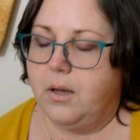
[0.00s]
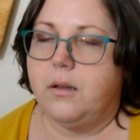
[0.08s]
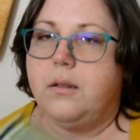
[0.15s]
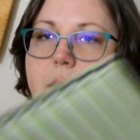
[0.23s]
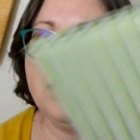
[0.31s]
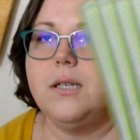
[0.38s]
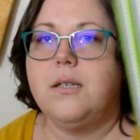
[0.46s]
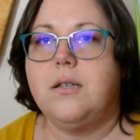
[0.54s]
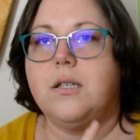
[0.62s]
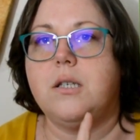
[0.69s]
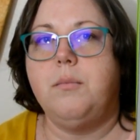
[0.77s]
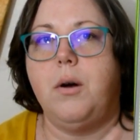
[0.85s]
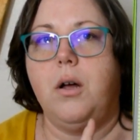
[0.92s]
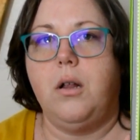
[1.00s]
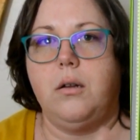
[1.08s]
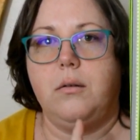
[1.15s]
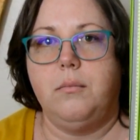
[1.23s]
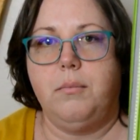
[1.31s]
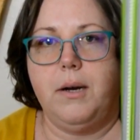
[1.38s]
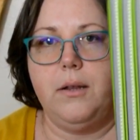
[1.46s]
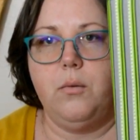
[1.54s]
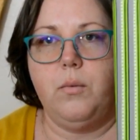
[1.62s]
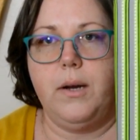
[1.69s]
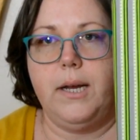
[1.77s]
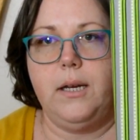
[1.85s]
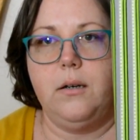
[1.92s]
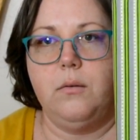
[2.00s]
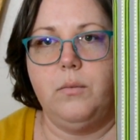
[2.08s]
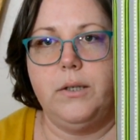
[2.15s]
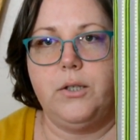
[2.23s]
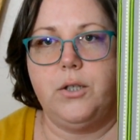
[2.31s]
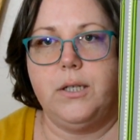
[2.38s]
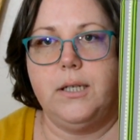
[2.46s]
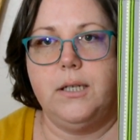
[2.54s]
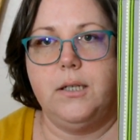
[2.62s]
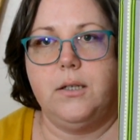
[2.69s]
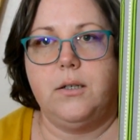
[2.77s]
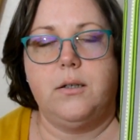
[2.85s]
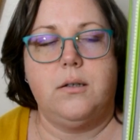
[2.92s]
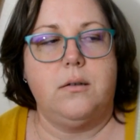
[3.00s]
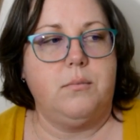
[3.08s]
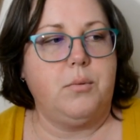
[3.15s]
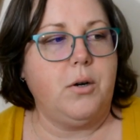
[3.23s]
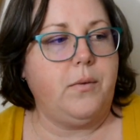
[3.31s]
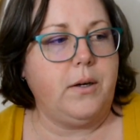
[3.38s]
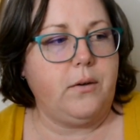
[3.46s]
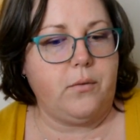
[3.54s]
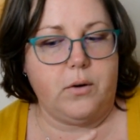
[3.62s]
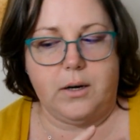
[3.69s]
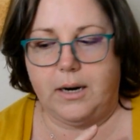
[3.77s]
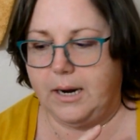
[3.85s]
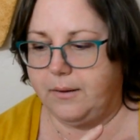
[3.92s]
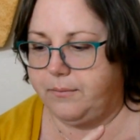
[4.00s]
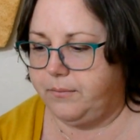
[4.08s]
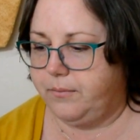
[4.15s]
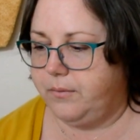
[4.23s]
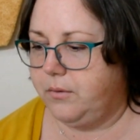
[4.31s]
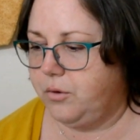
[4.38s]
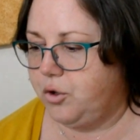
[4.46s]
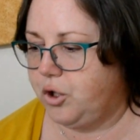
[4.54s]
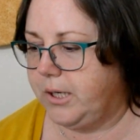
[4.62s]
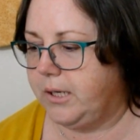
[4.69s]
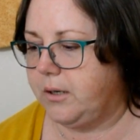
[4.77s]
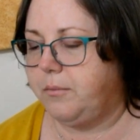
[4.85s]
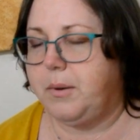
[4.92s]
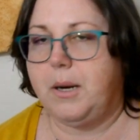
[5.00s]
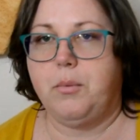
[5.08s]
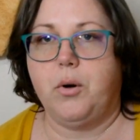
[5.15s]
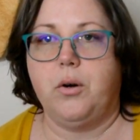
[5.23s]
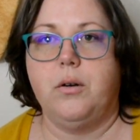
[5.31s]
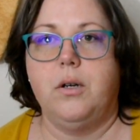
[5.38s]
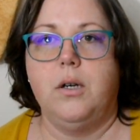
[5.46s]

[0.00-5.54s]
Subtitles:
This is the small, by the way, which is perfect for a half sheet of paper.